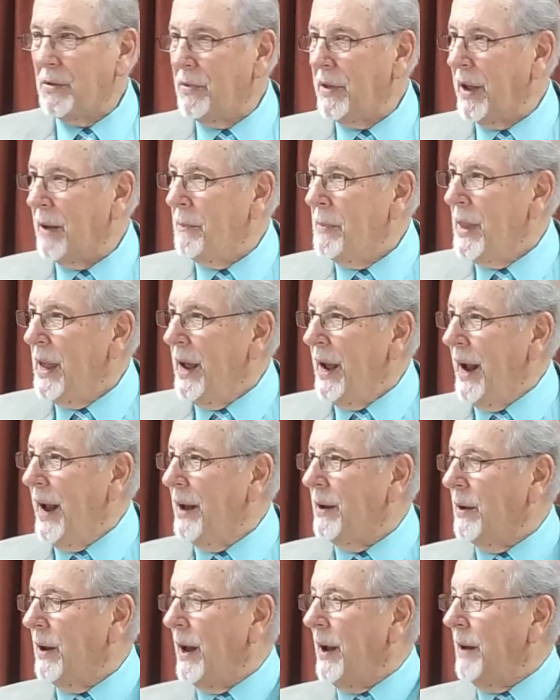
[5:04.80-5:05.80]
them.
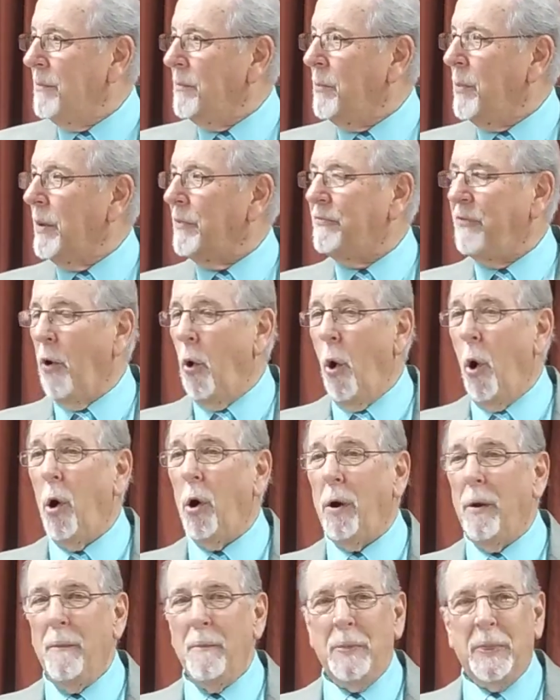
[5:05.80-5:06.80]
And, and
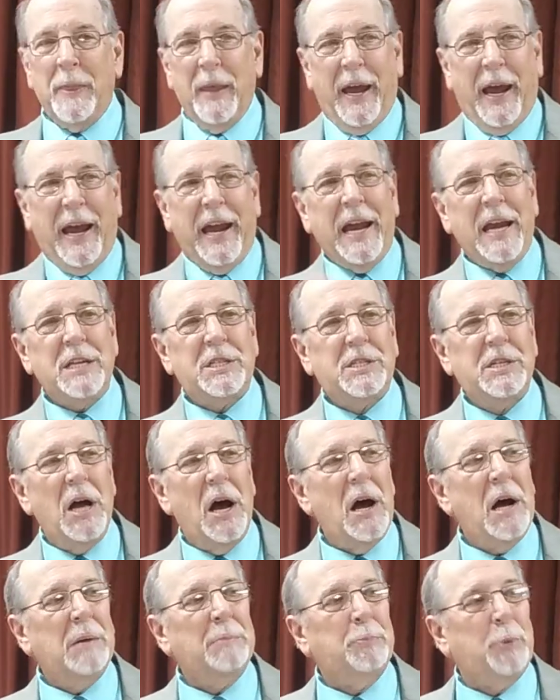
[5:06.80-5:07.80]
before he's
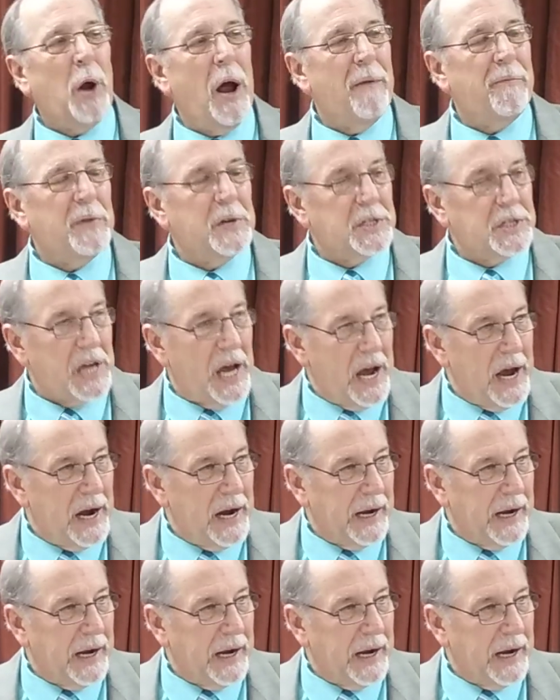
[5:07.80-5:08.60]
done prophesying,